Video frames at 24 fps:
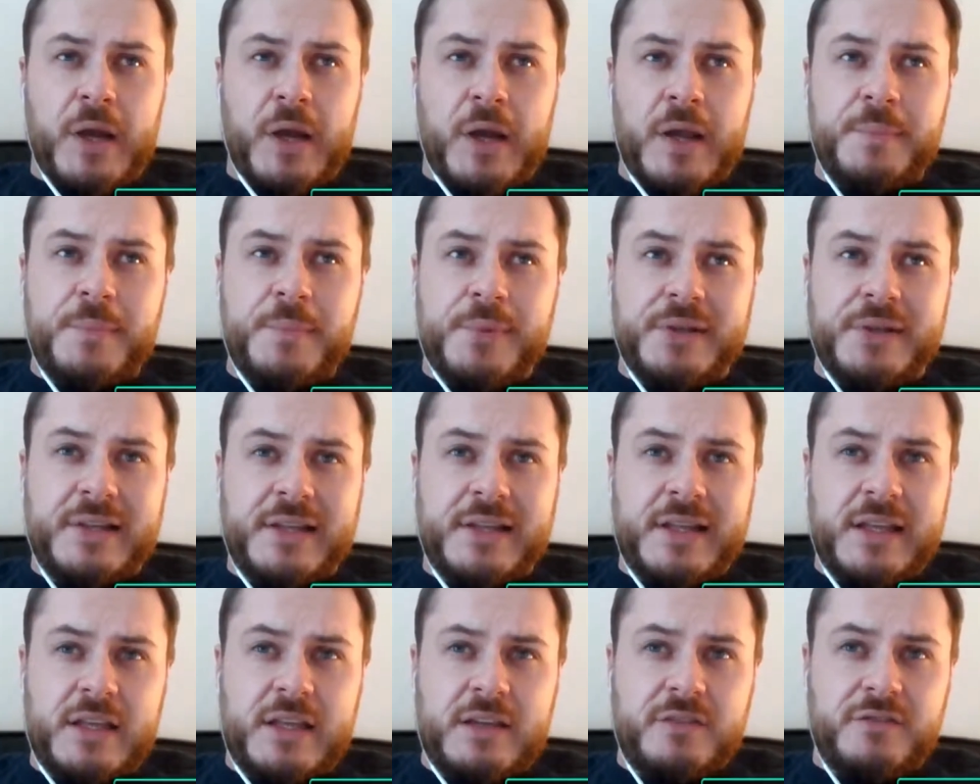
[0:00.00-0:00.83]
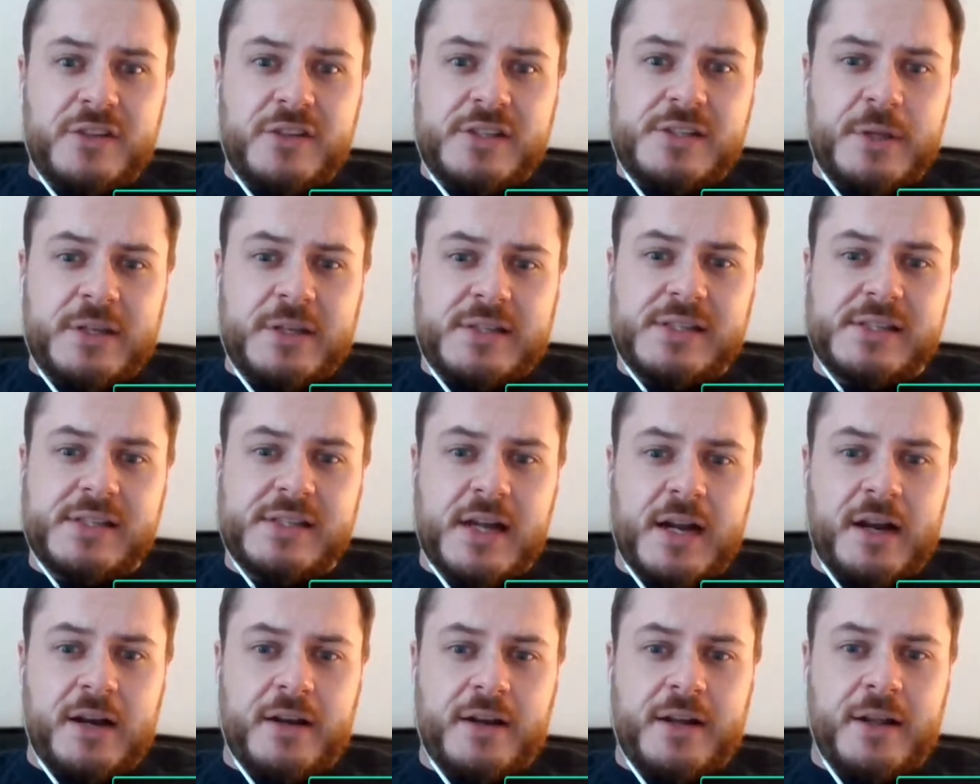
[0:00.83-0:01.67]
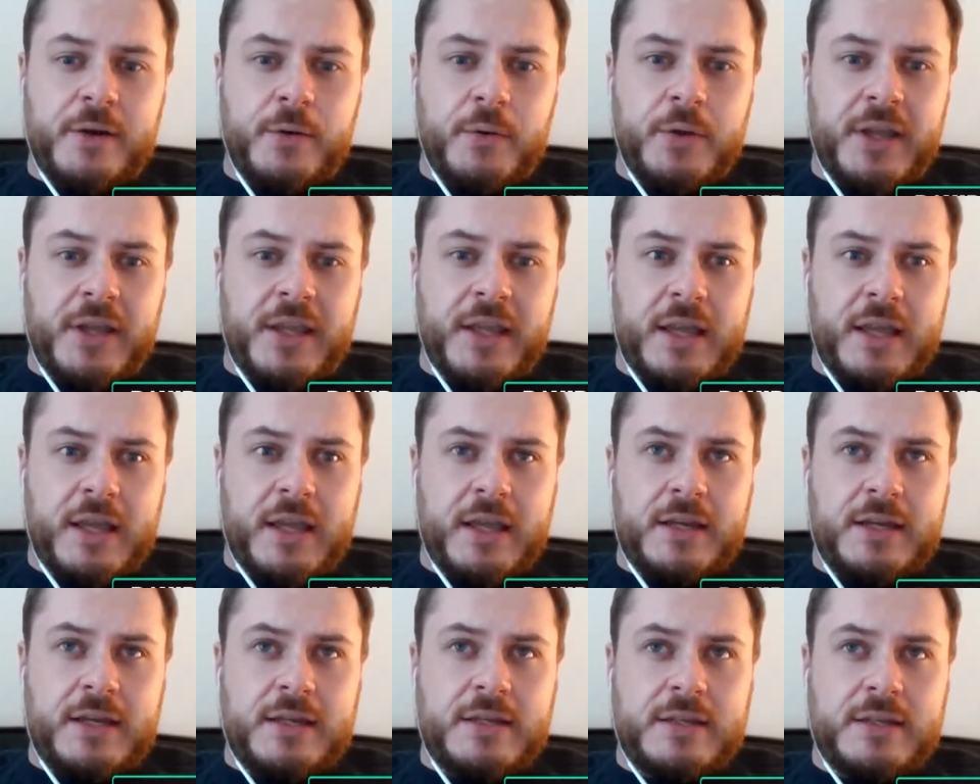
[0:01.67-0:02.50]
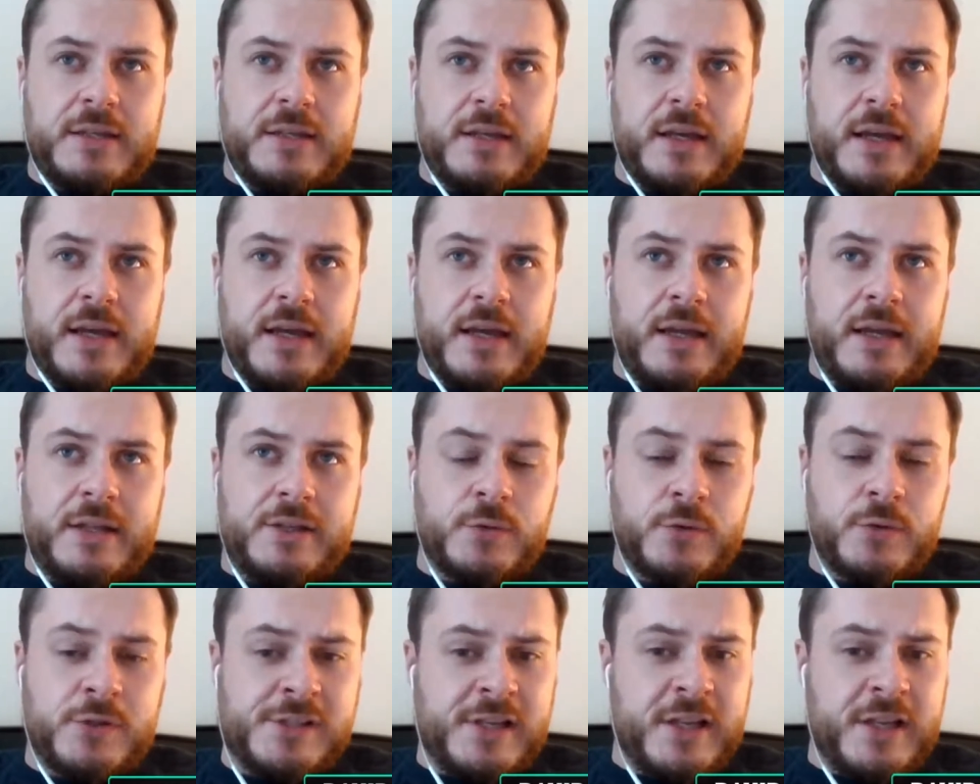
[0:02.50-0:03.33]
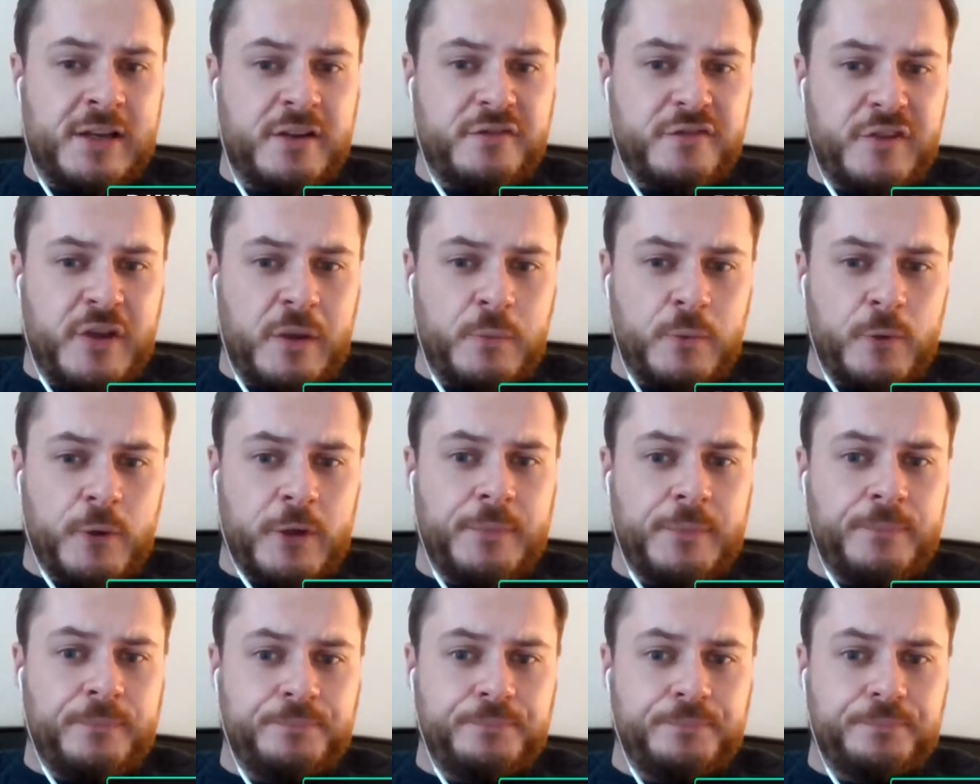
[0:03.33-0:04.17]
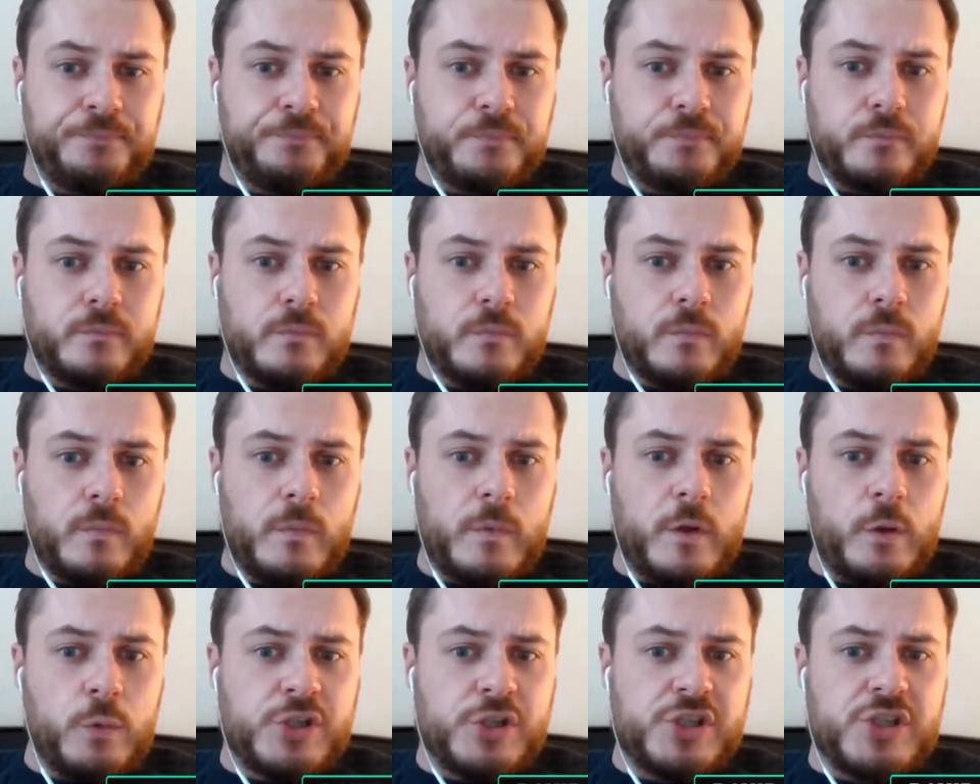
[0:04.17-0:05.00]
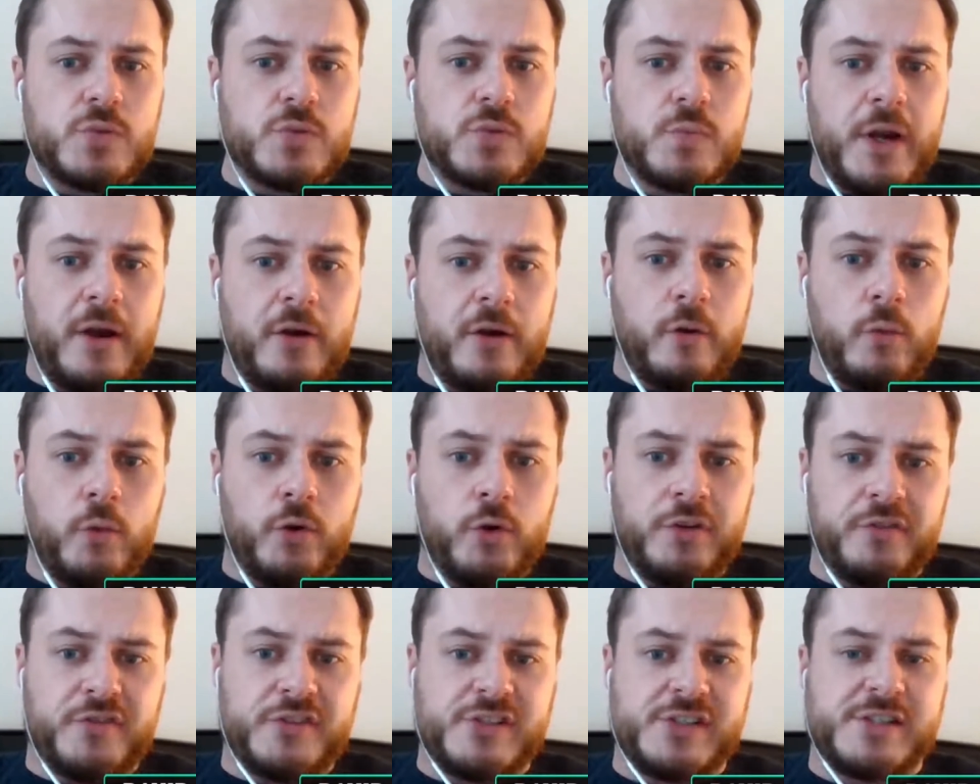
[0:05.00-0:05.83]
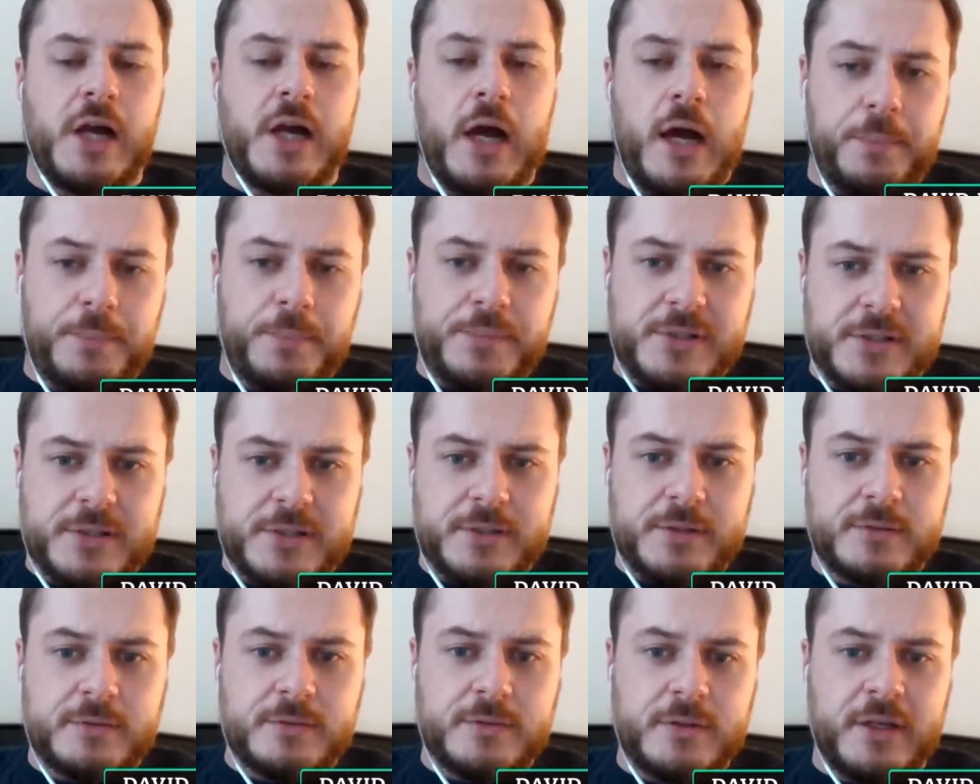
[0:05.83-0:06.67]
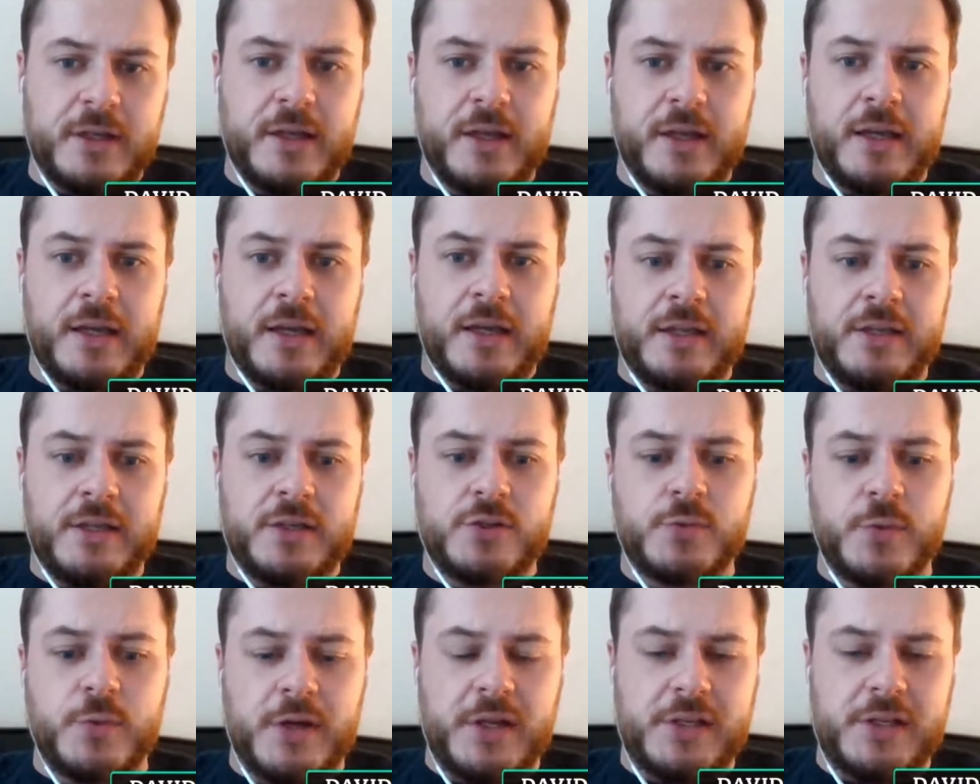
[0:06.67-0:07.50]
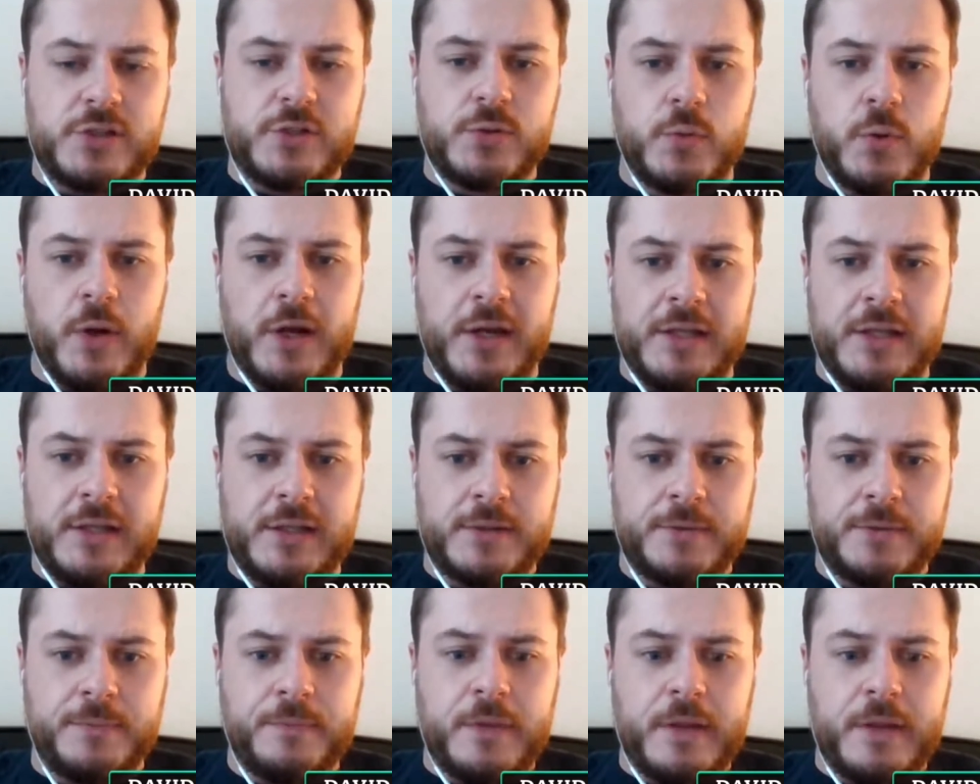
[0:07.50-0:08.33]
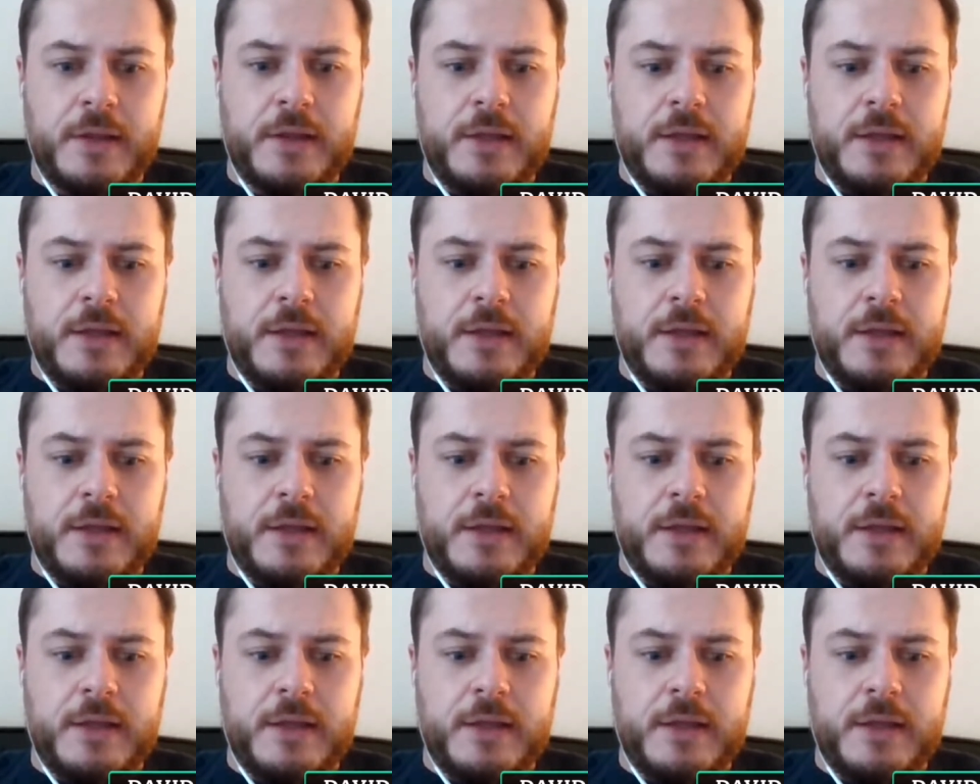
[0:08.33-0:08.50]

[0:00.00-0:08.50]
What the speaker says: I believe it's meant to start now again towards the end of February, which is where it would have stopped in 2020.